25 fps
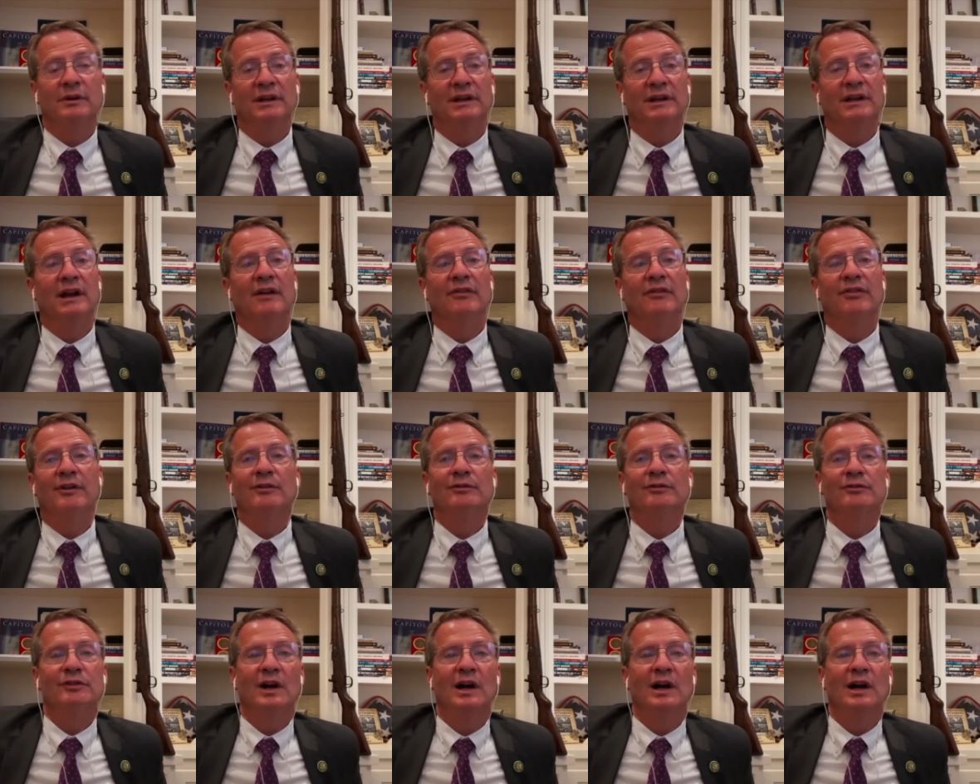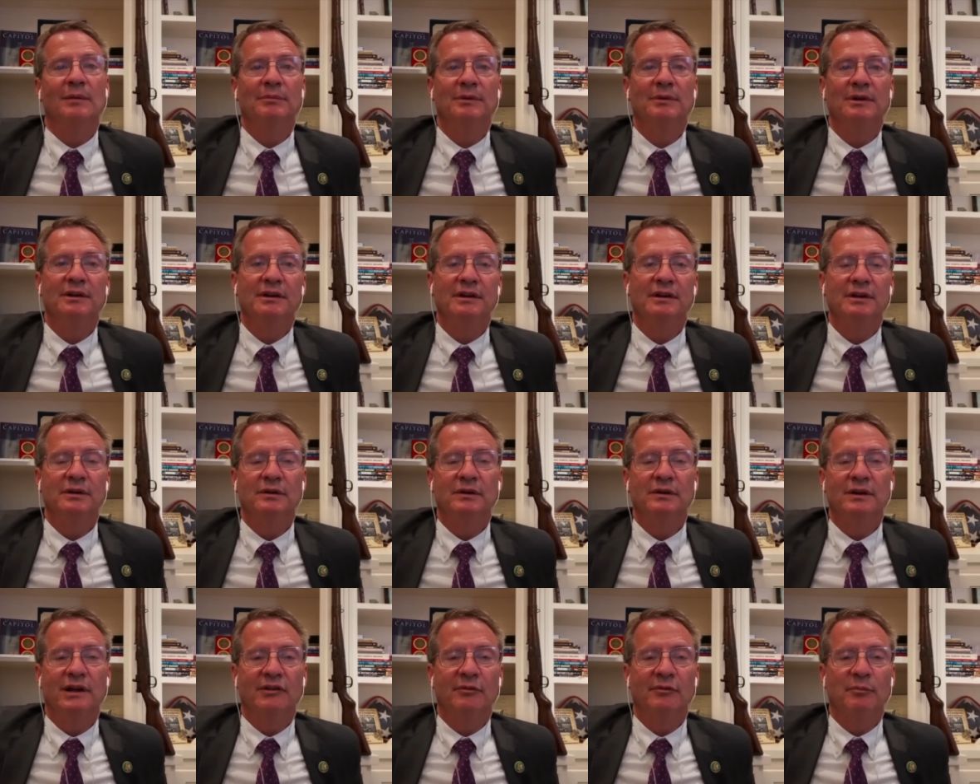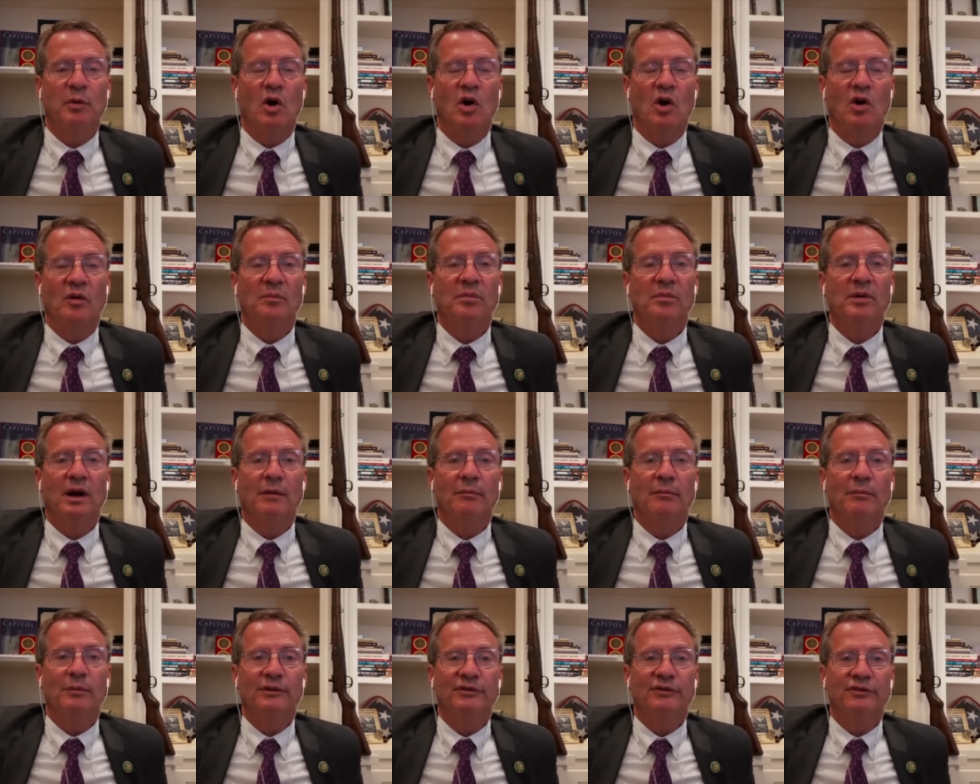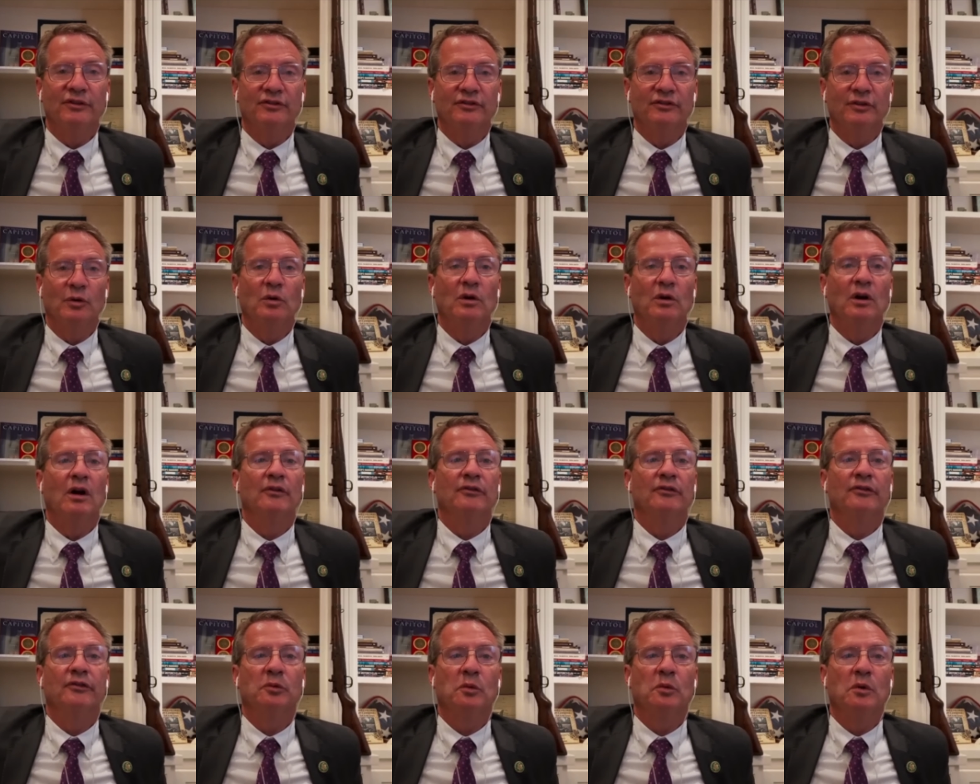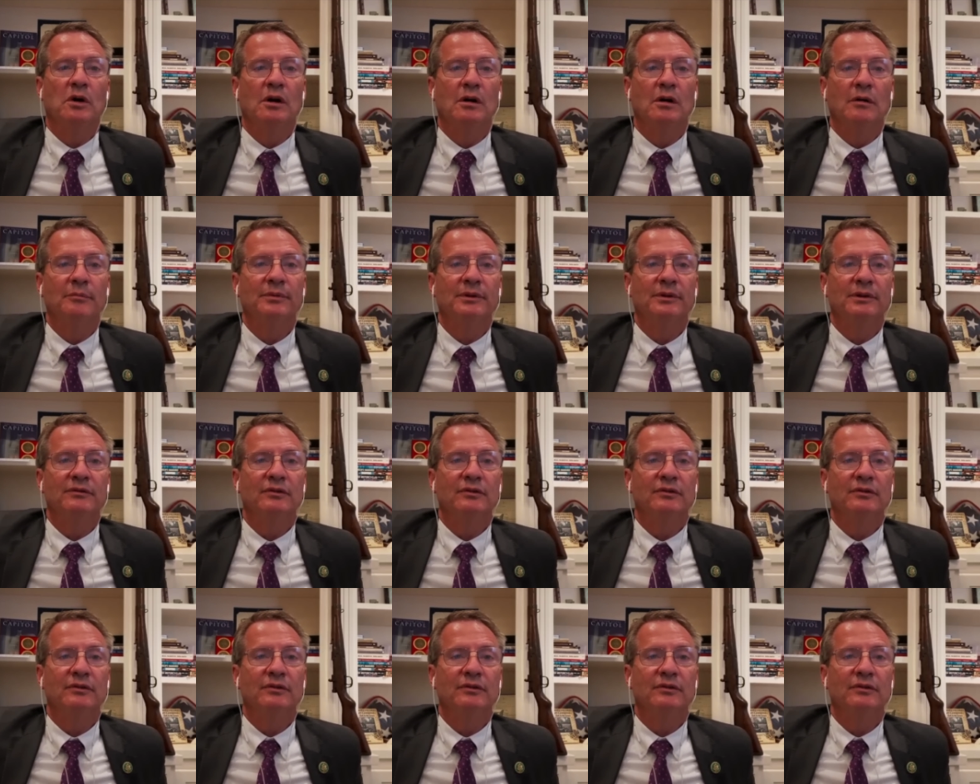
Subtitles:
really not their job to do. And that's part of the problem with the so-called swamp.